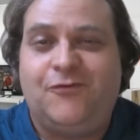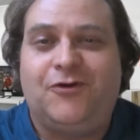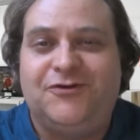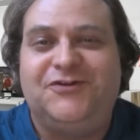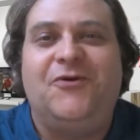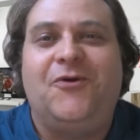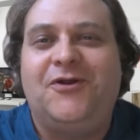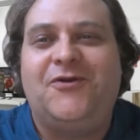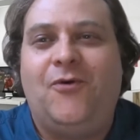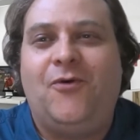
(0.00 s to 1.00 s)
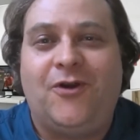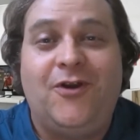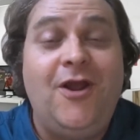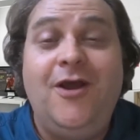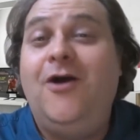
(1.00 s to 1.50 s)
Florida and New York, or
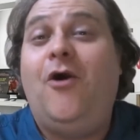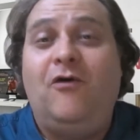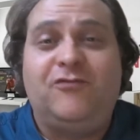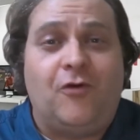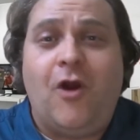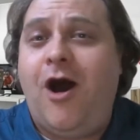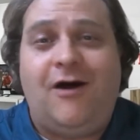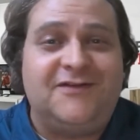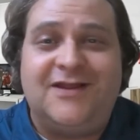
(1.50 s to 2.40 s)
overall?